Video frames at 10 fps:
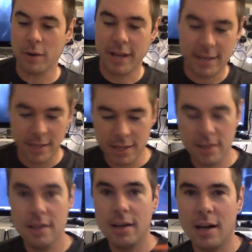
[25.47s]
180,
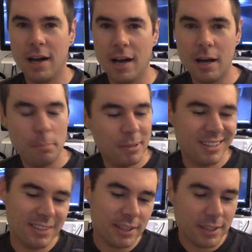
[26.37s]

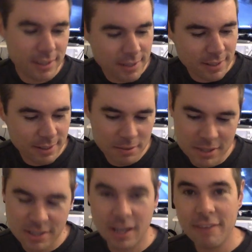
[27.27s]
but
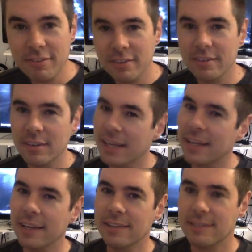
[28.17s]
just I haven't
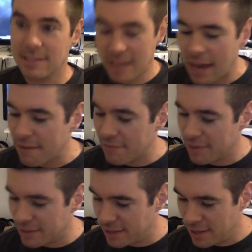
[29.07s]
it just doesn't have
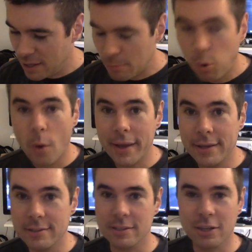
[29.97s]
the
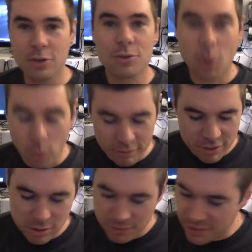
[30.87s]
poise and control of a
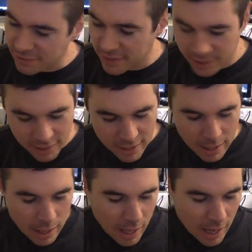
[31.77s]
250, and
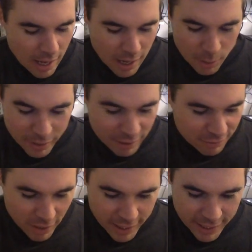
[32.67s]
I went out
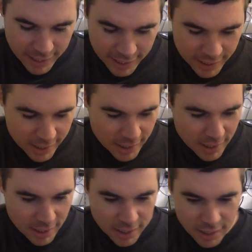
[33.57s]
flying in
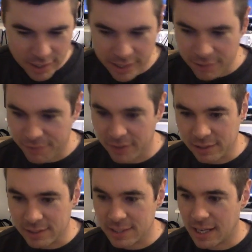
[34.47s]
an
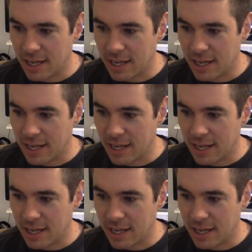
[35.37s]
airfield